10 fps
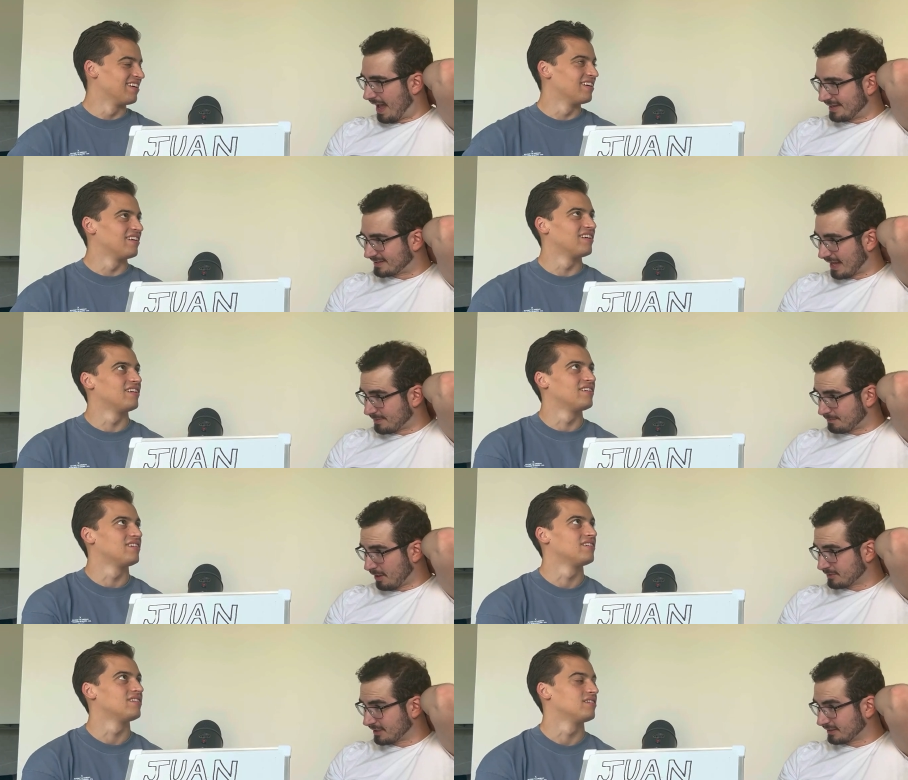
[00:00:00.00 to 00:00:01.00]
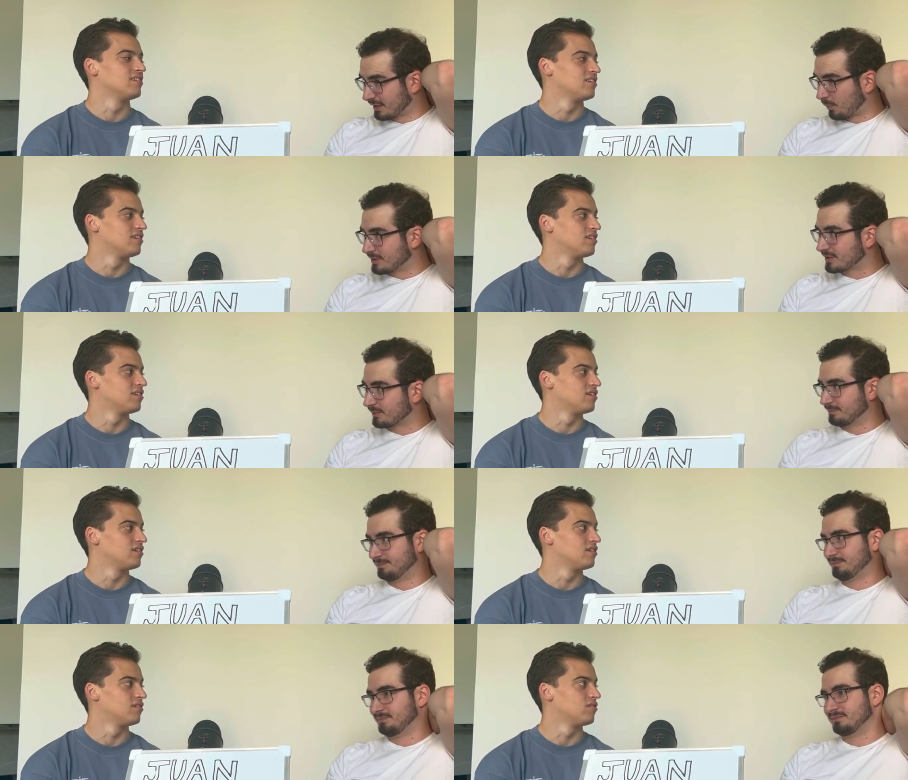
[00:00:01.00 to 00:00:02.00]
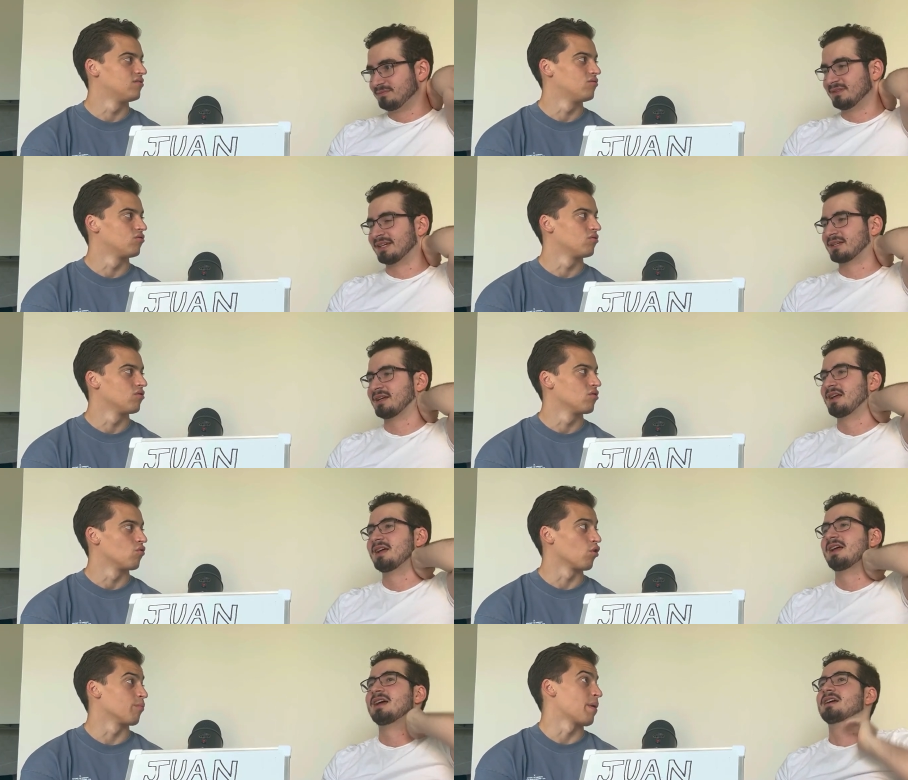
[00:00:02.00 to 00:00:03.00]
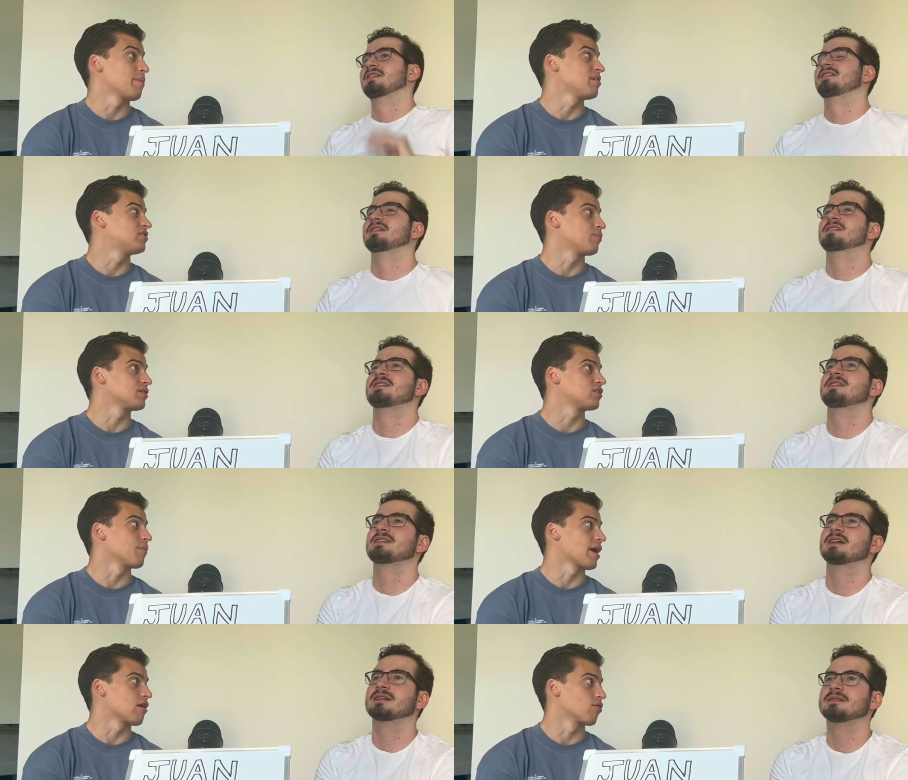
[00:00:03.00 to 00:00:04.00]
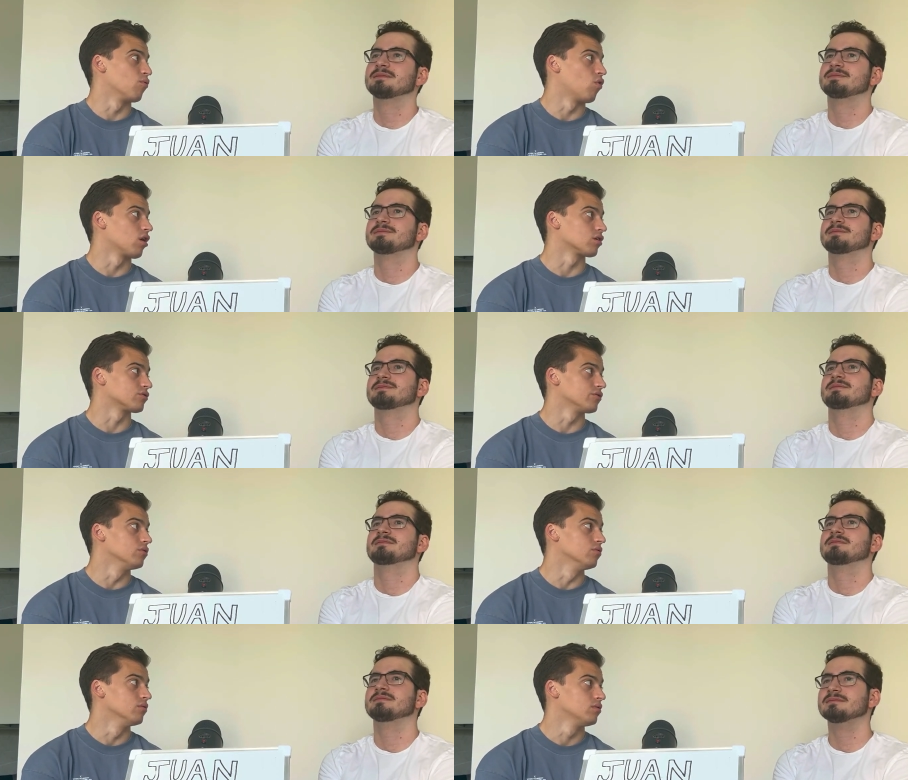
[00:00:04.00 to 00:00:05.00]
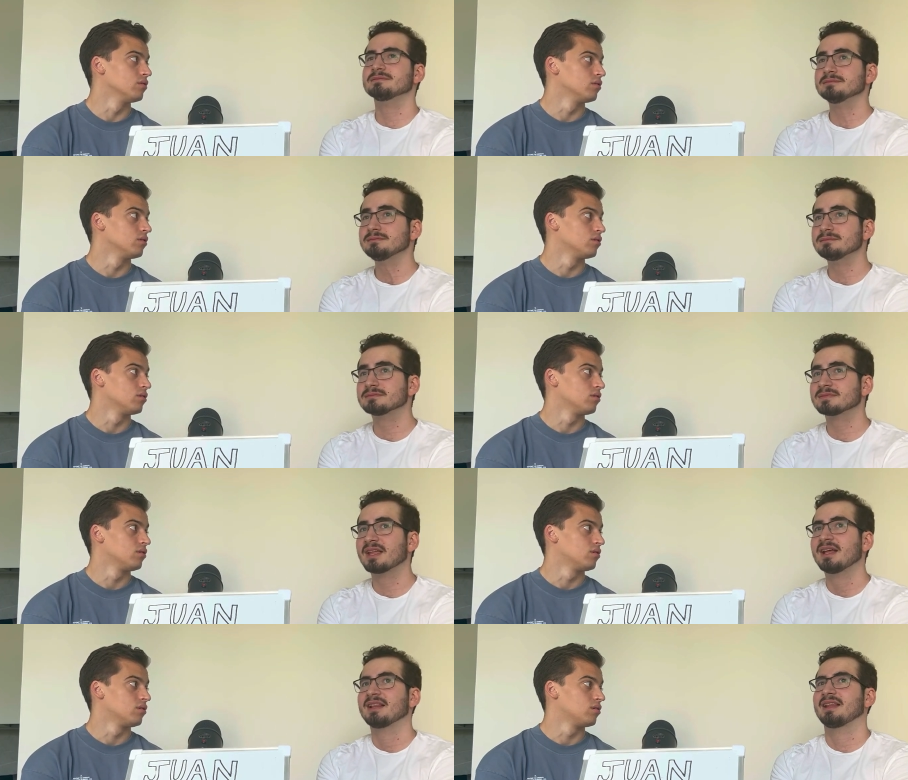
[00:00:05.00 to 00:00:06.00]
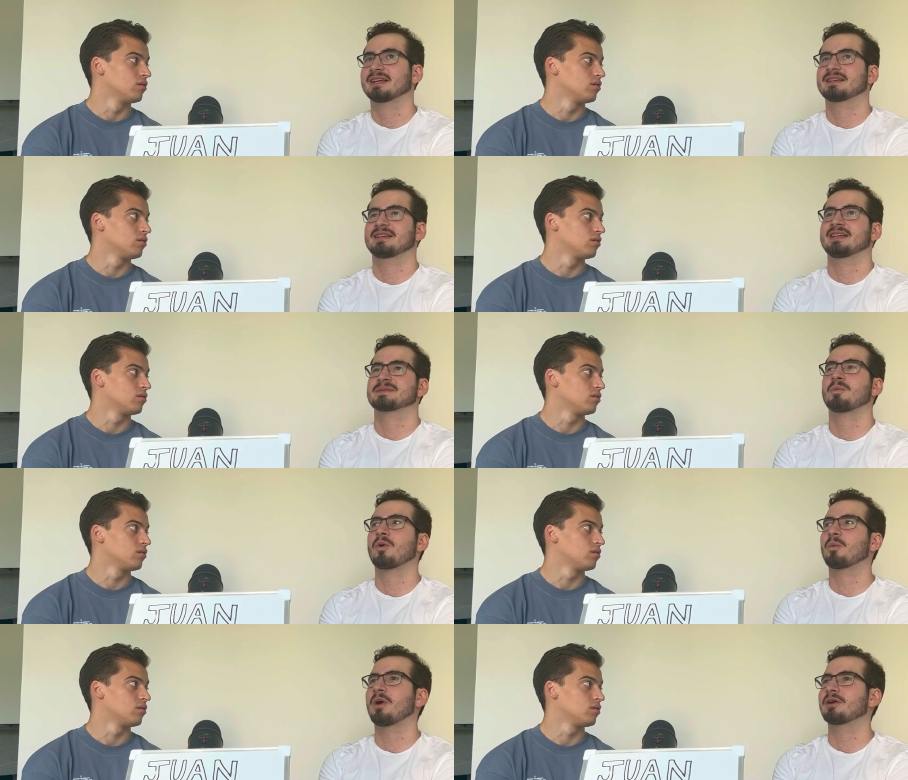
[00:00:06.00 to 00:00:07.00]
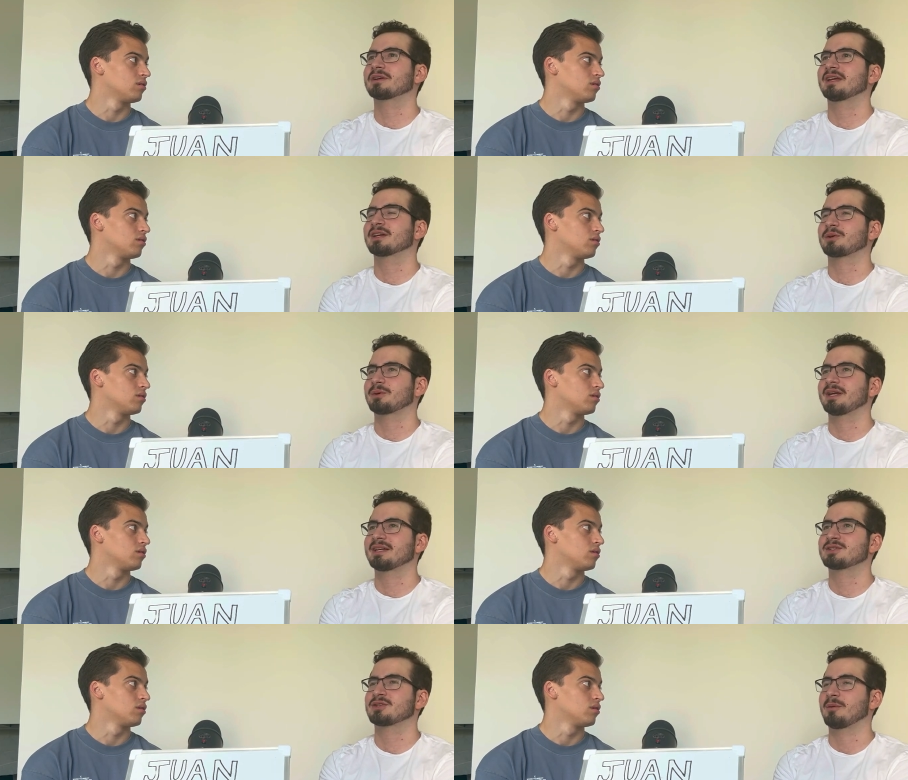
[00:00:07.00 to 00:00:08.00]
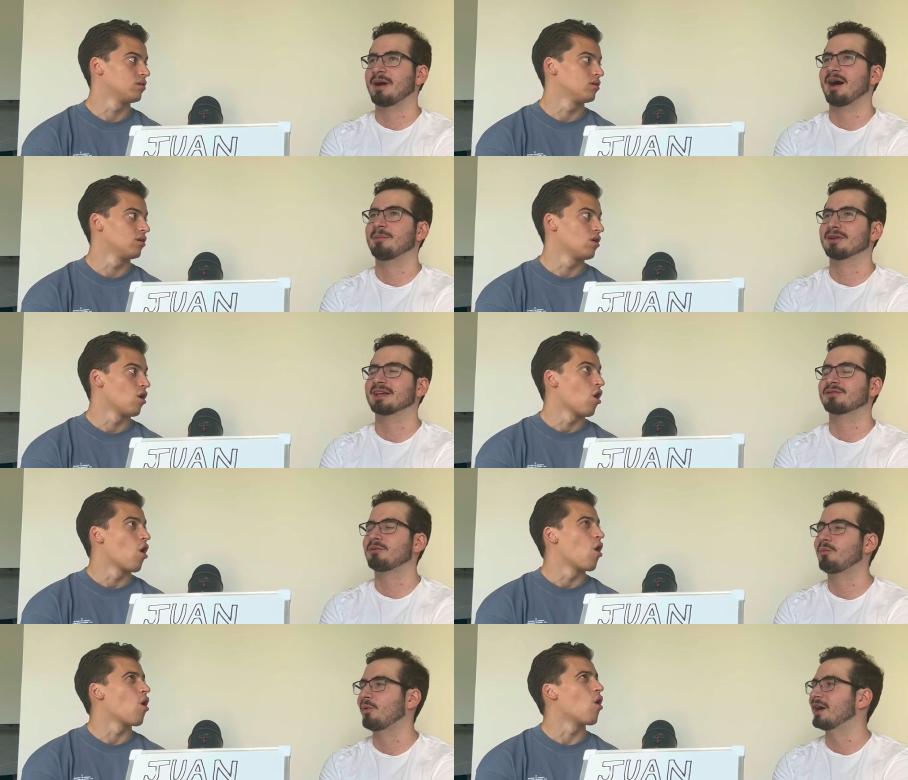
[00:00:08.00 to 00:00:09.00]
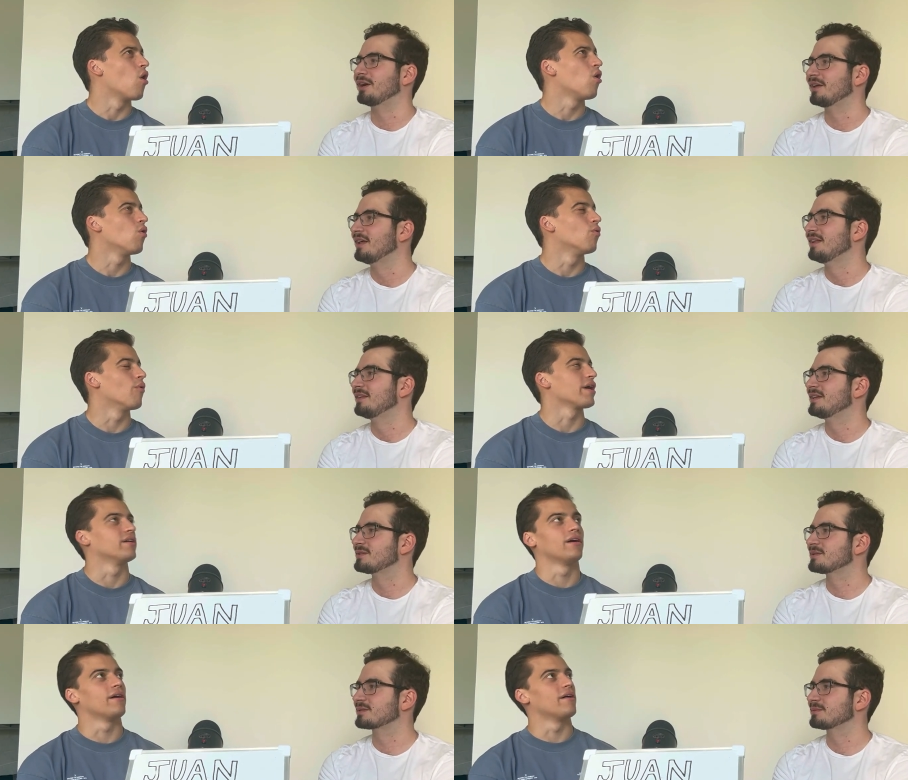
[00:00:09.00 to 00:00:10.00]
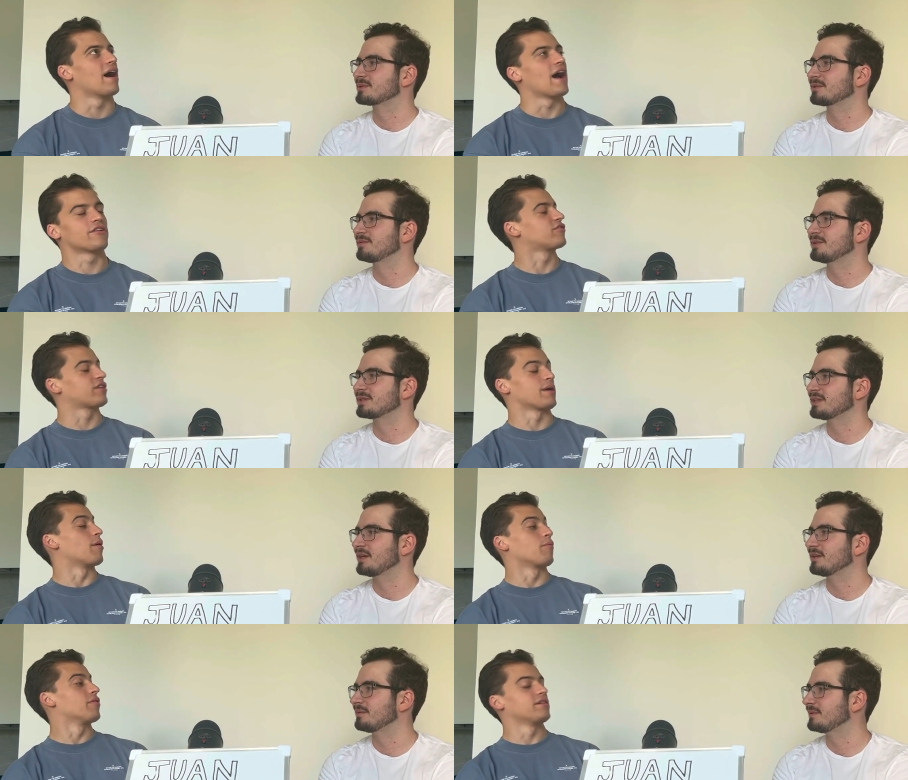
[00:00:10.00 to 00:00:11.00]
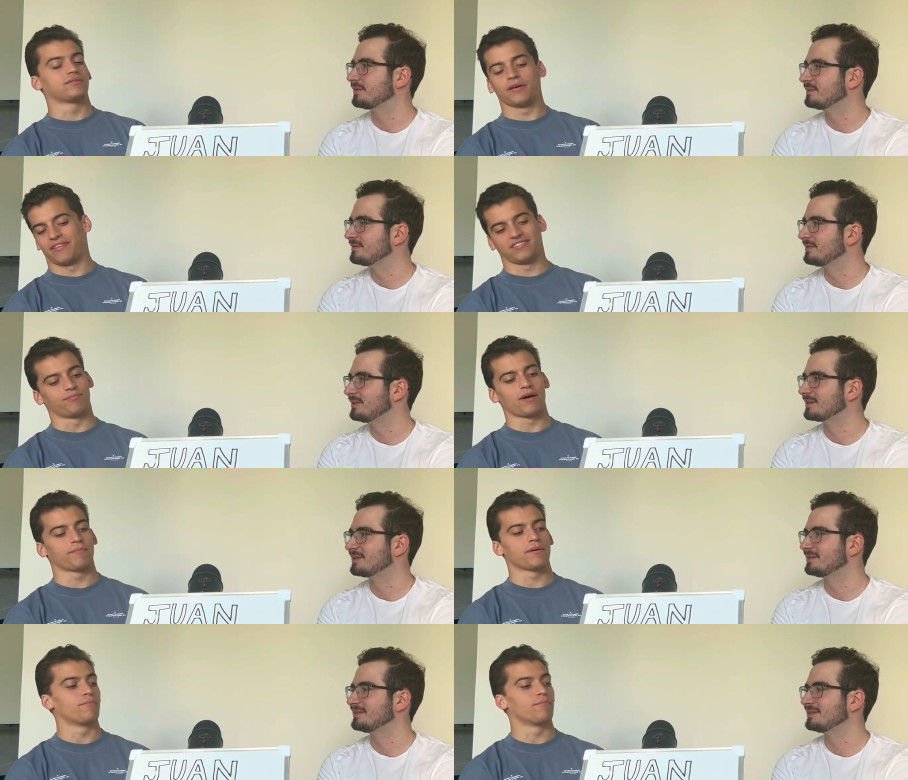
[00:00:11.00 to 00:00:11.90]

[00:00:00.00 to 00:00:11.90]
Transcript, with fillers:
Speaker 1: ice caps melting?
Speaker 2: Like what's like or maybe something's coming like, out of the water too.
Speaker 1: Like is more water getting created somehow? But like from where? Oh wait, so I just came up
Speaker 2: with this. This might be